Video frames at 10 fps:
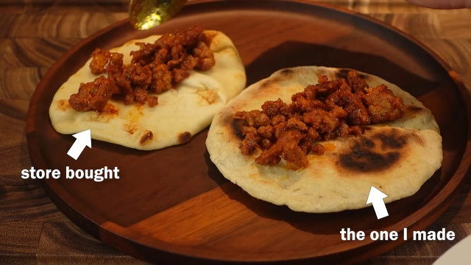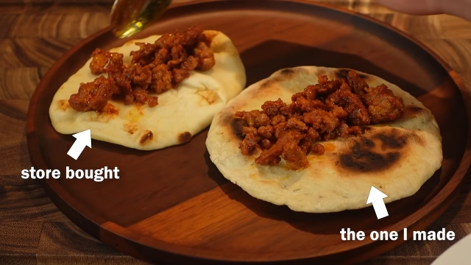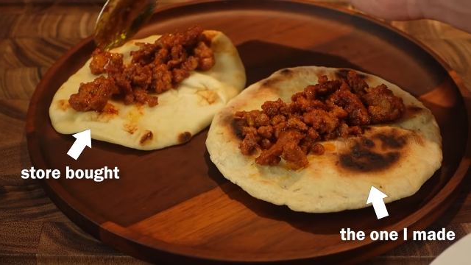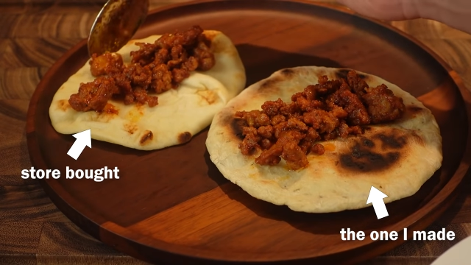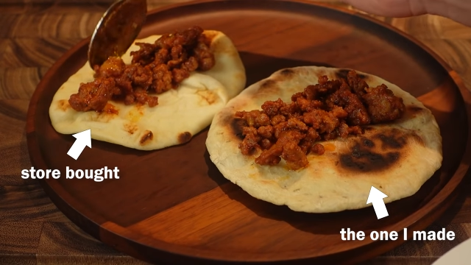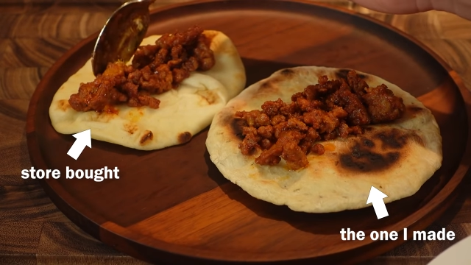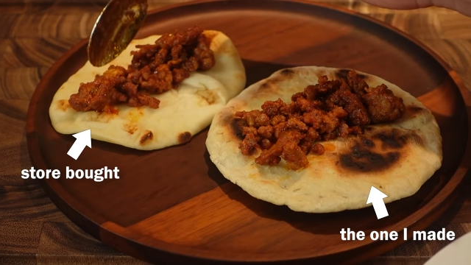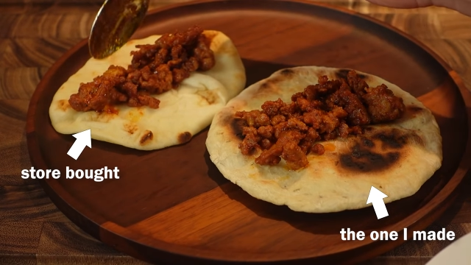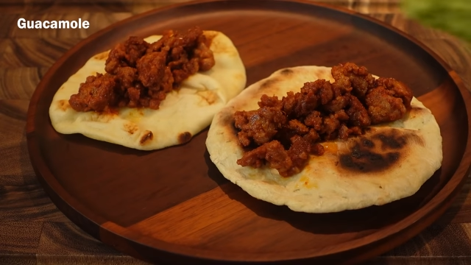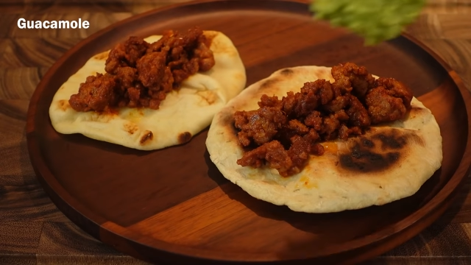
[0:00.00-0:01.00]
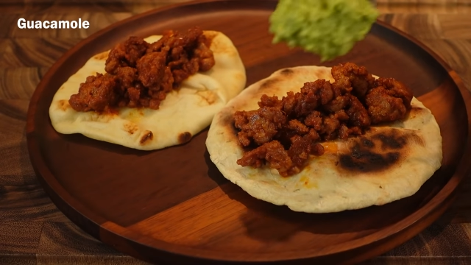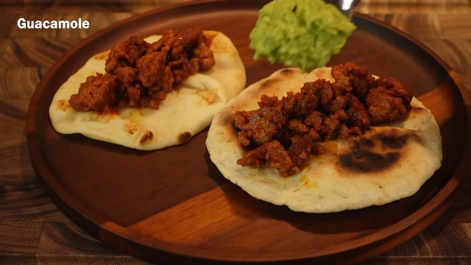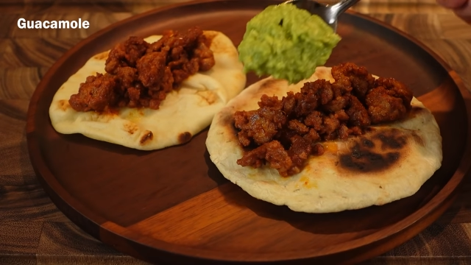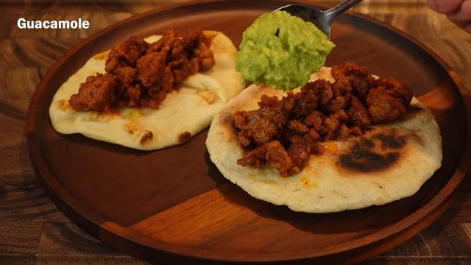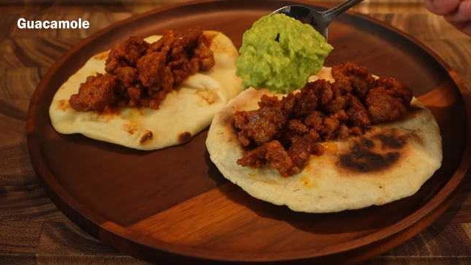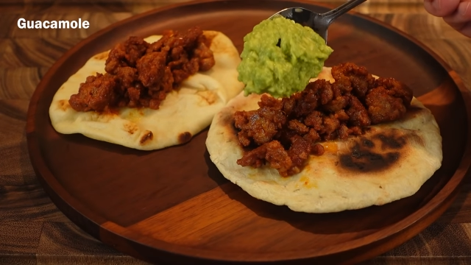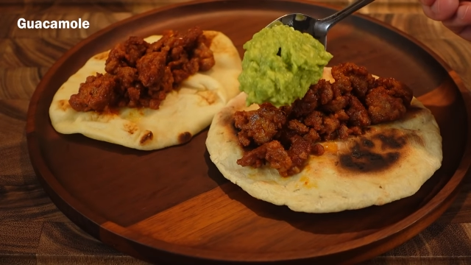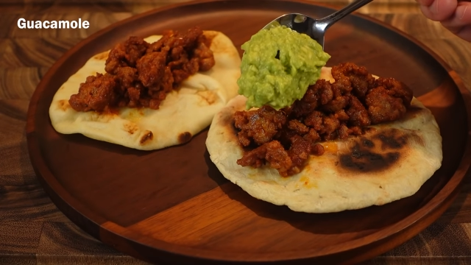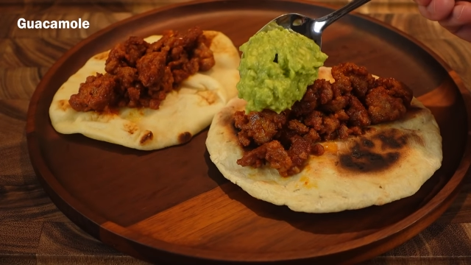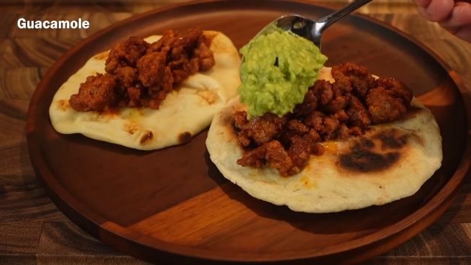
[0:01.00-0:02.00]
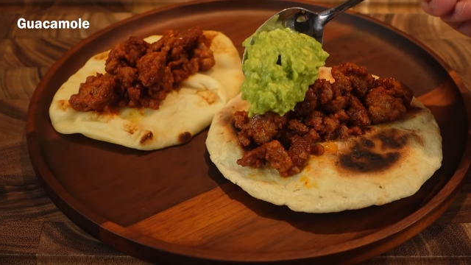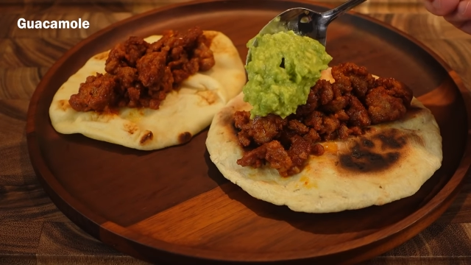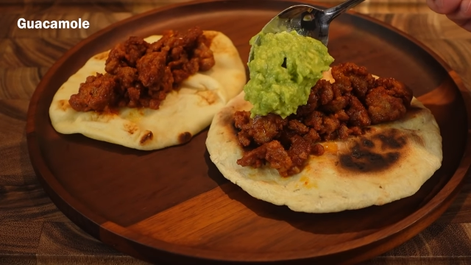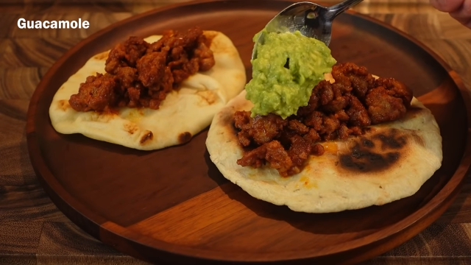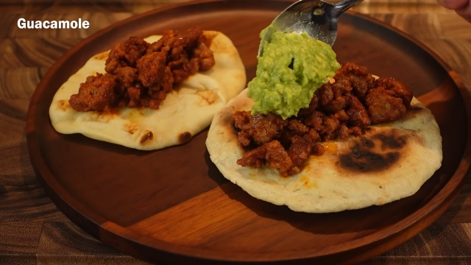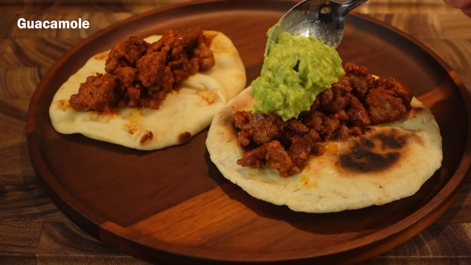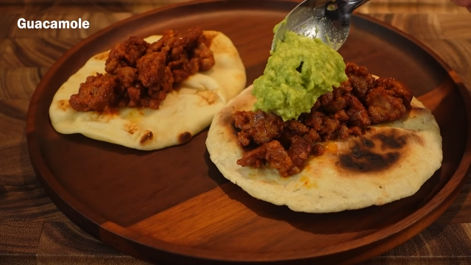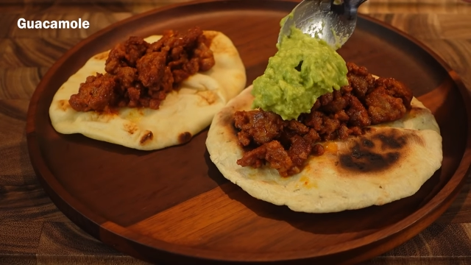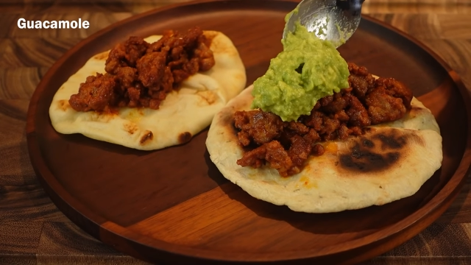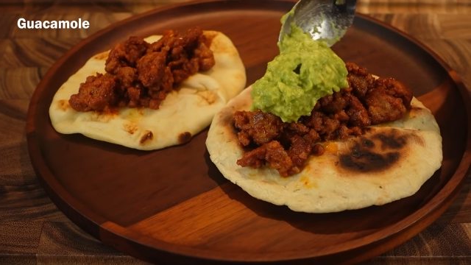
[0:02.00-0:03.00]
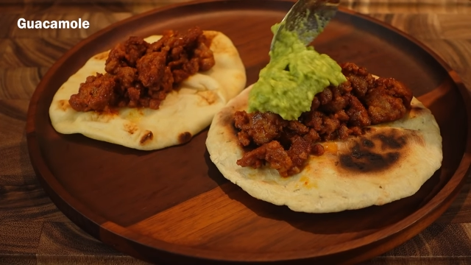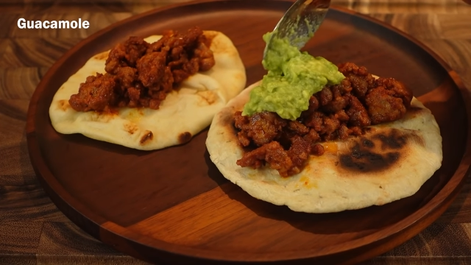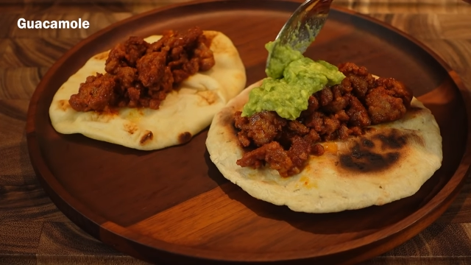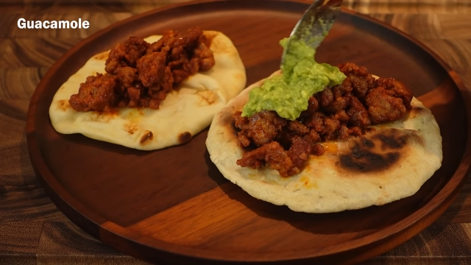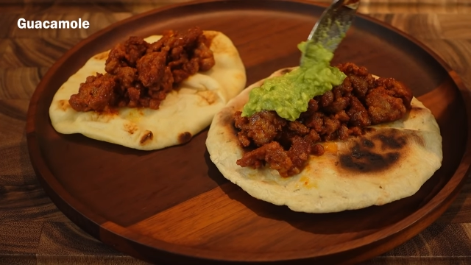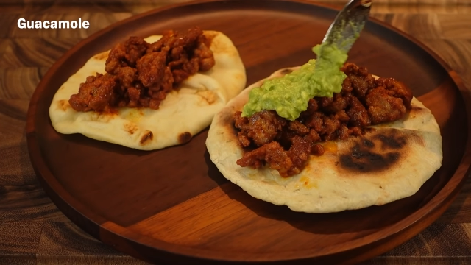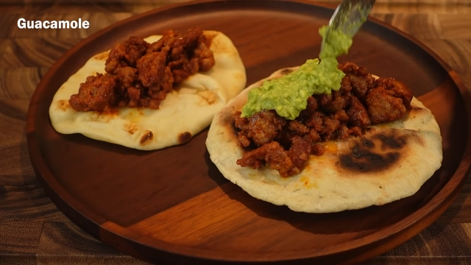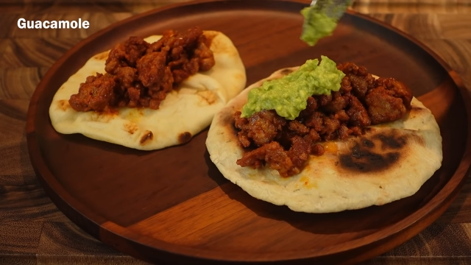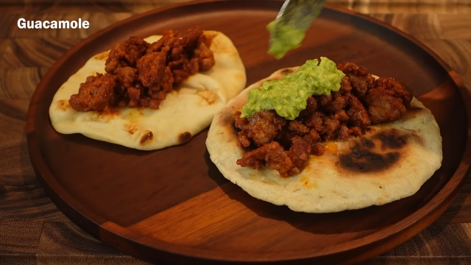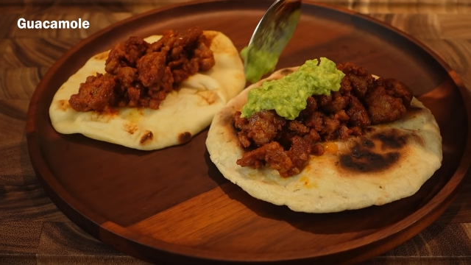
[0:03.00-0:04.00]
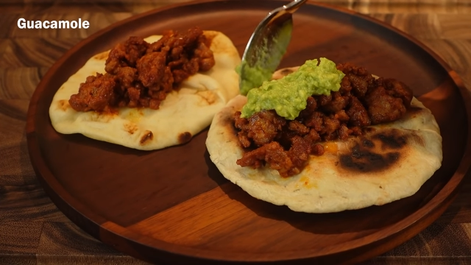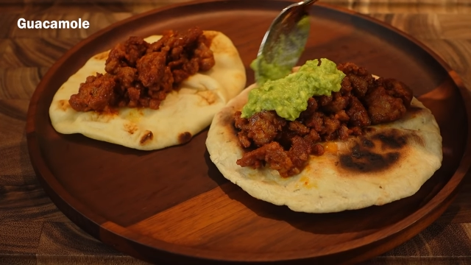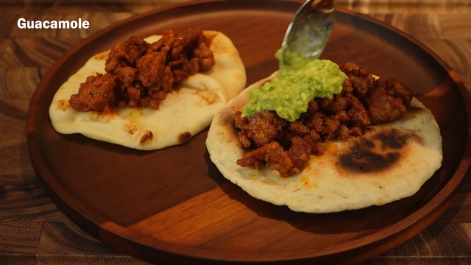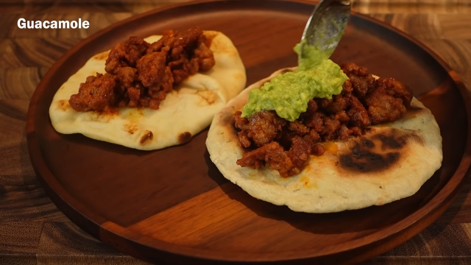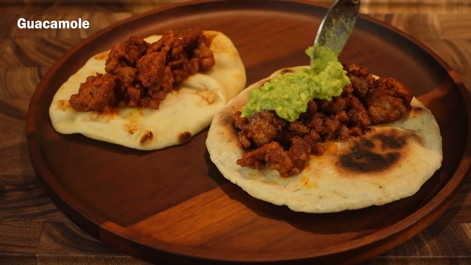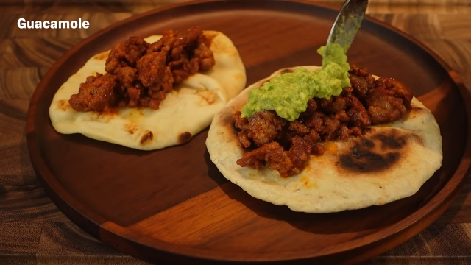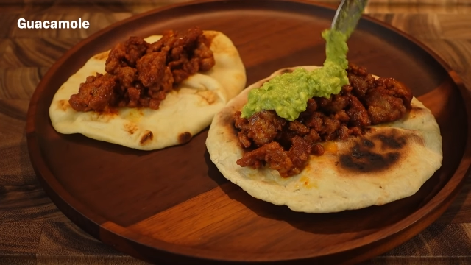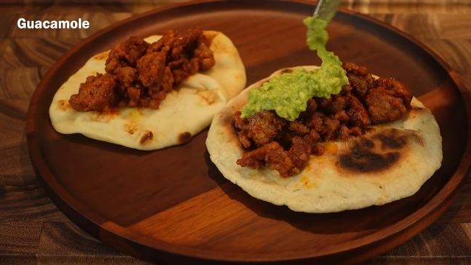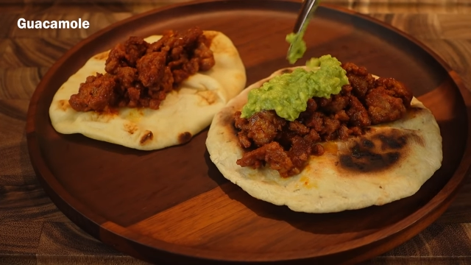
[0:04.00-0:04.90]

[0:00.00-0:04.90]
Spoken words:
Nobody's mouth can be seen.